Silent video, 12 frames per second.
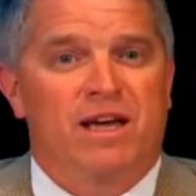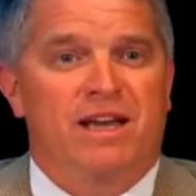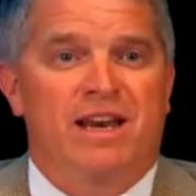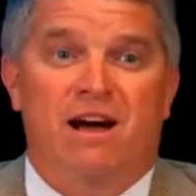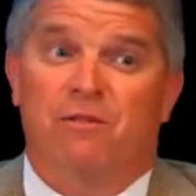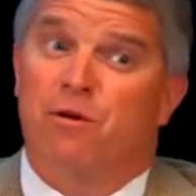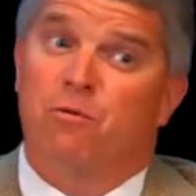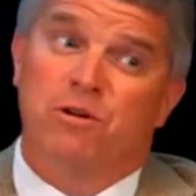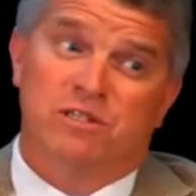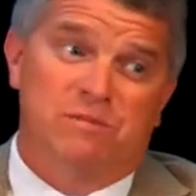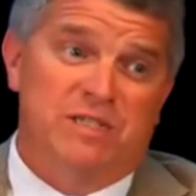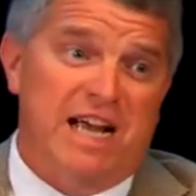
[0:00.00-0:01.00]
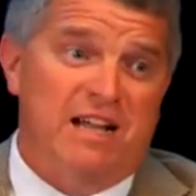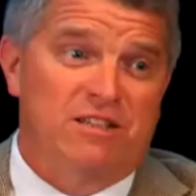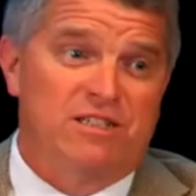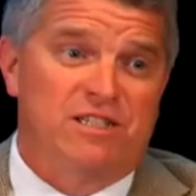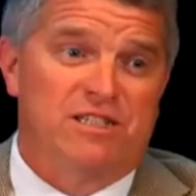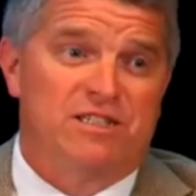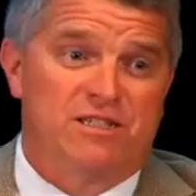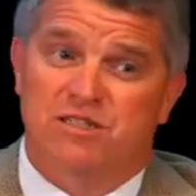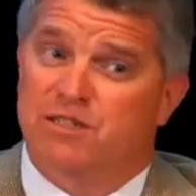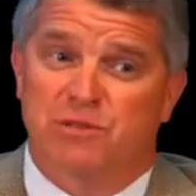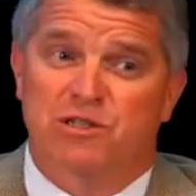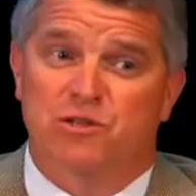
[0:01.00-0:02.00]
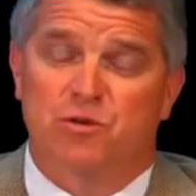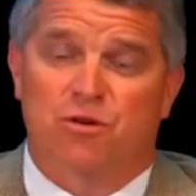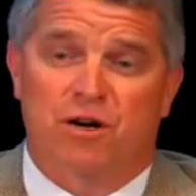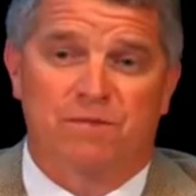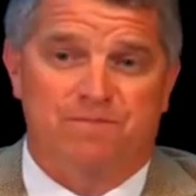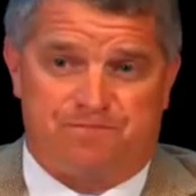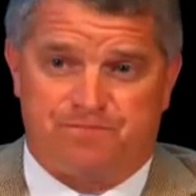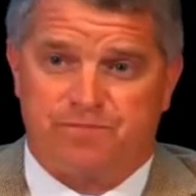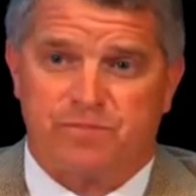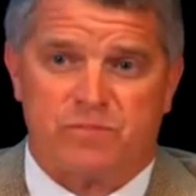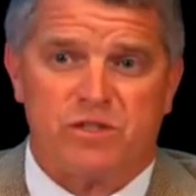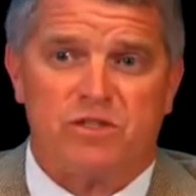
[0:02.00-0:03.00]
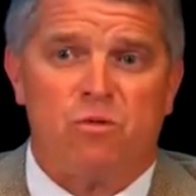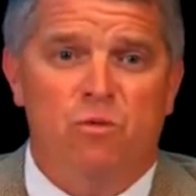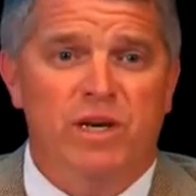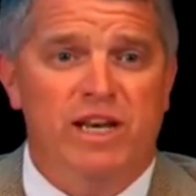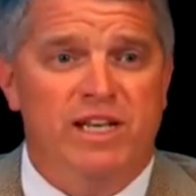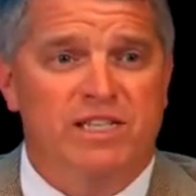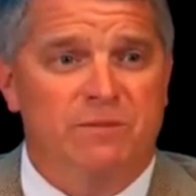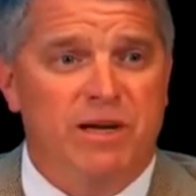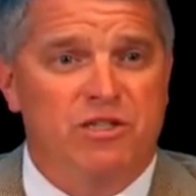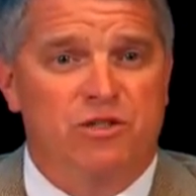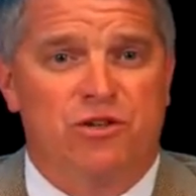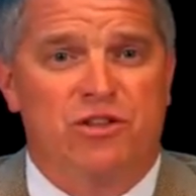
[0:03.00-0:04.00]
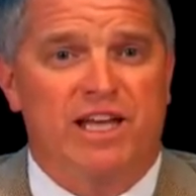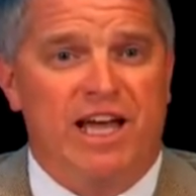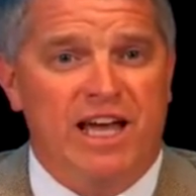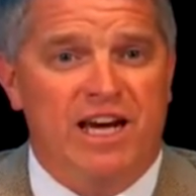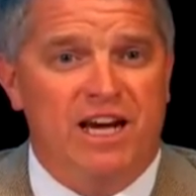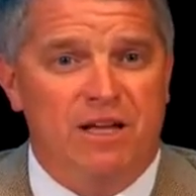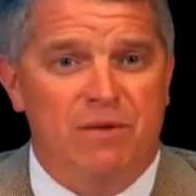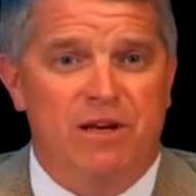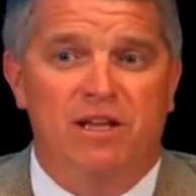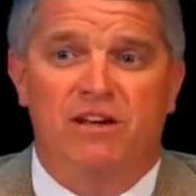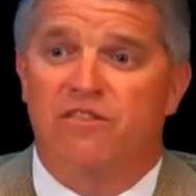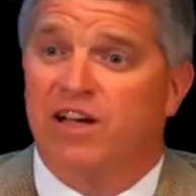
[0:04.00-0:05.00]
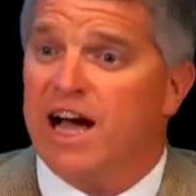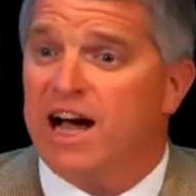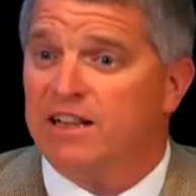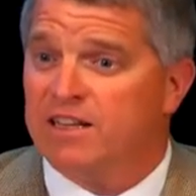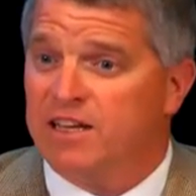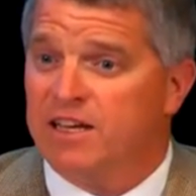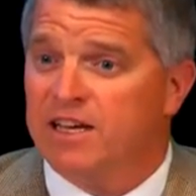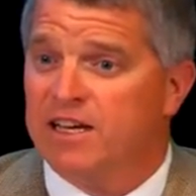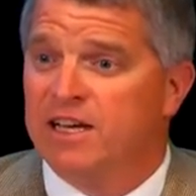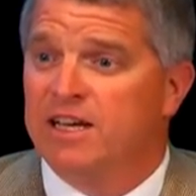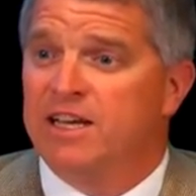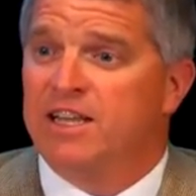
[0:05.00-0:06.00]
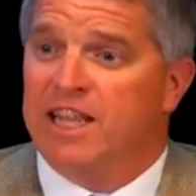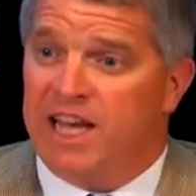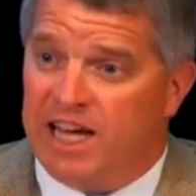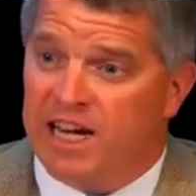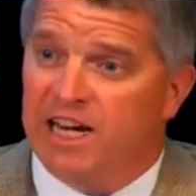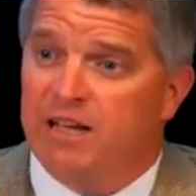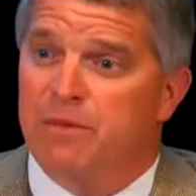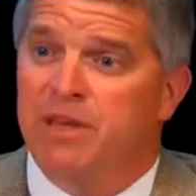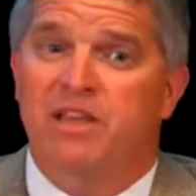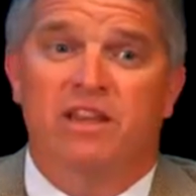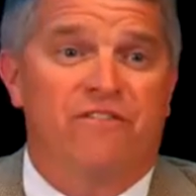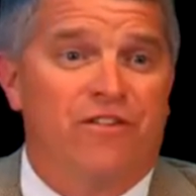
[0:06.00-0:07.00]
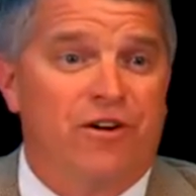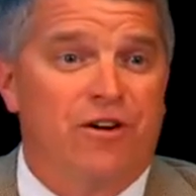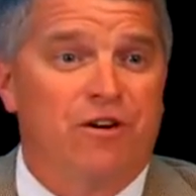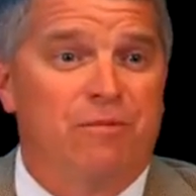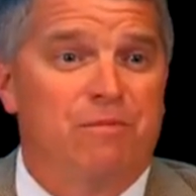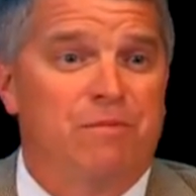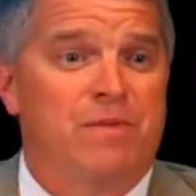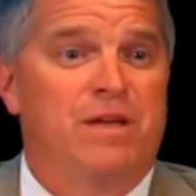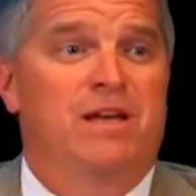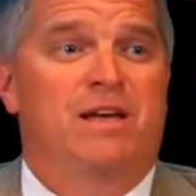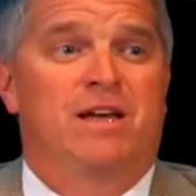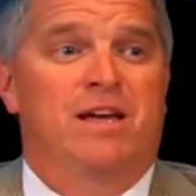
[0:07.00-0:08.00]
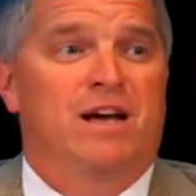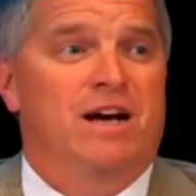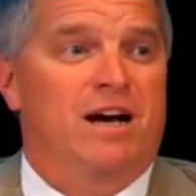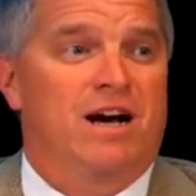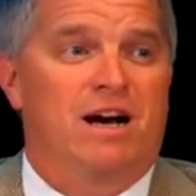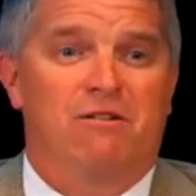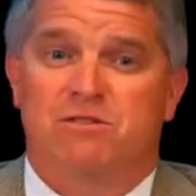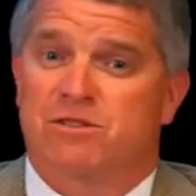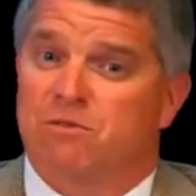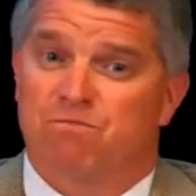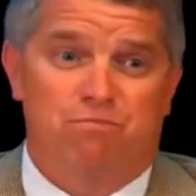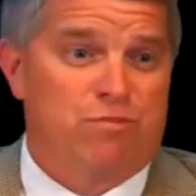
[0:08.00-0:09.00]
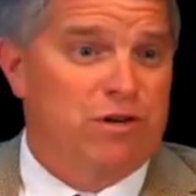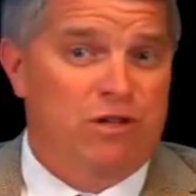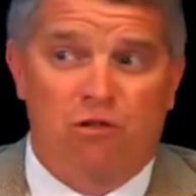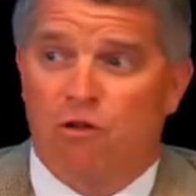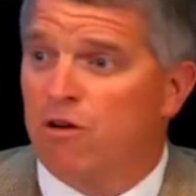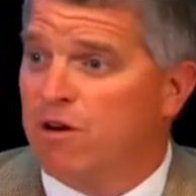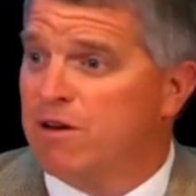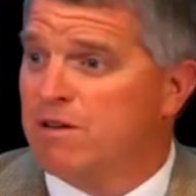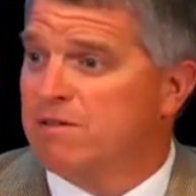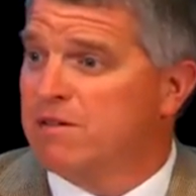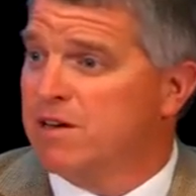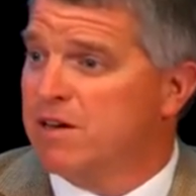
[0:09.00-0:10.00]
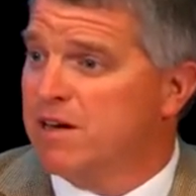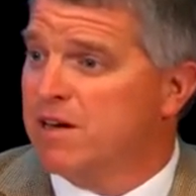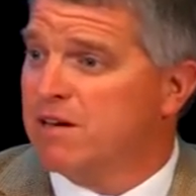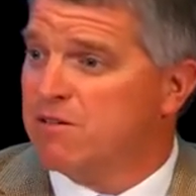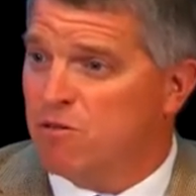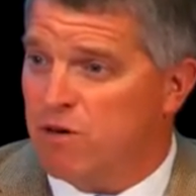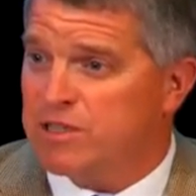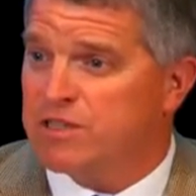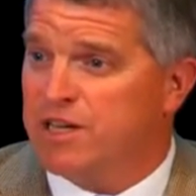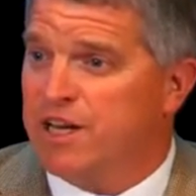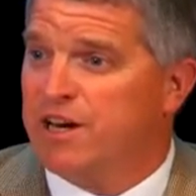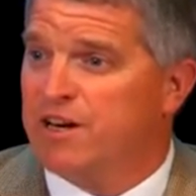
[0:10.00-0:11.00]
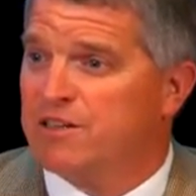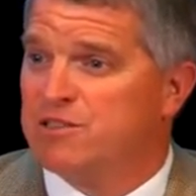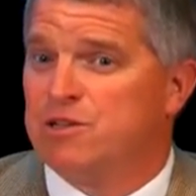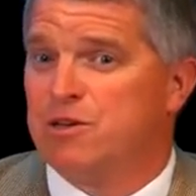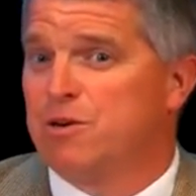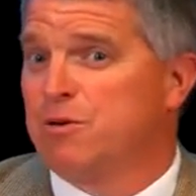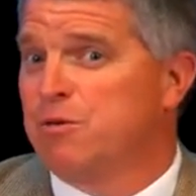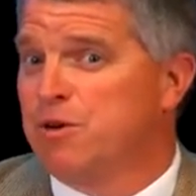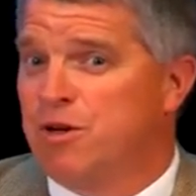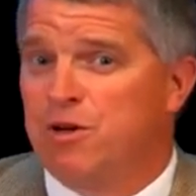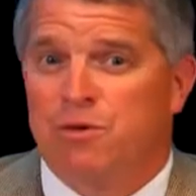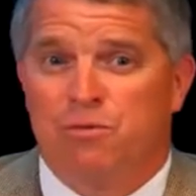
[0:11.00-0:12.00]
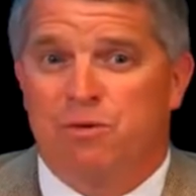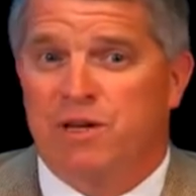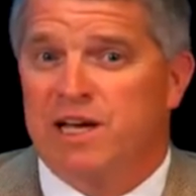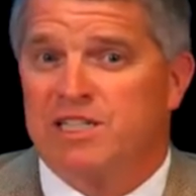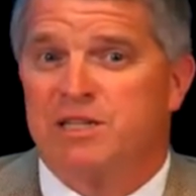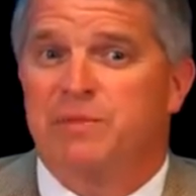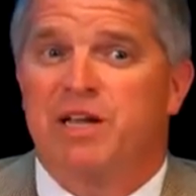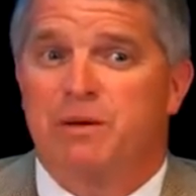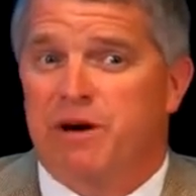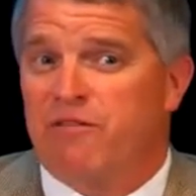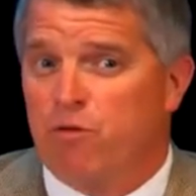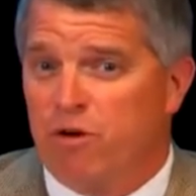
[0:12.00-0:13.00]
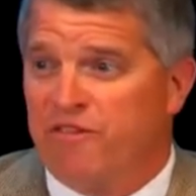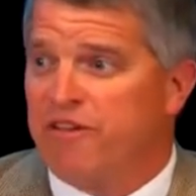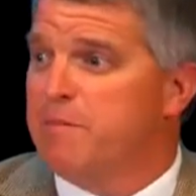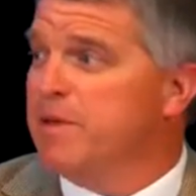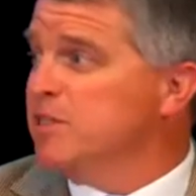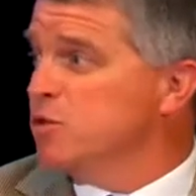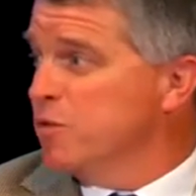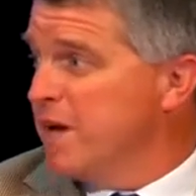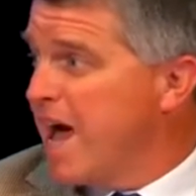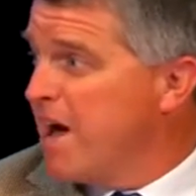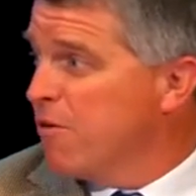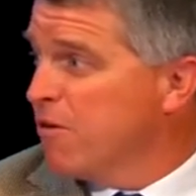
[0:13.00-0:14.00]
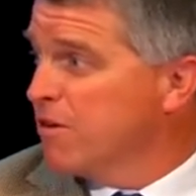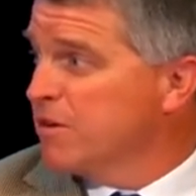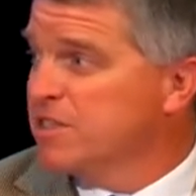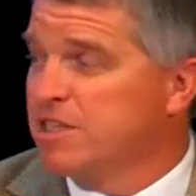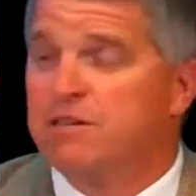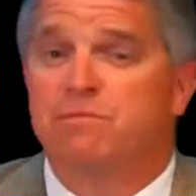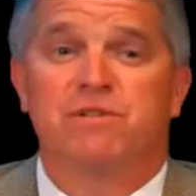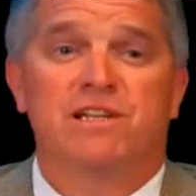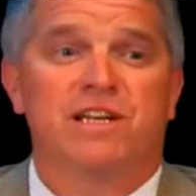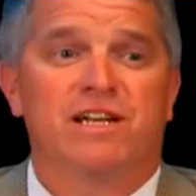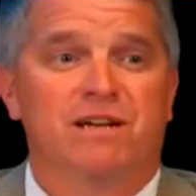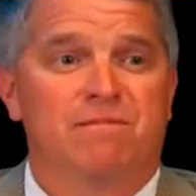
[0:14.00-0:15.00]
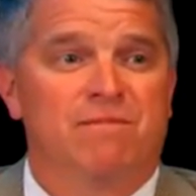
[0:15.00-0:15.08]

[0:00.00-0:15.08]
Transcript: Now, there were some challenges, to be sure. We needed to make sure the anonymity of the colleague, the anonymity of the firm. It was a pretty long questionnaire, so we estimated about 45 minutes to an hour to complete it.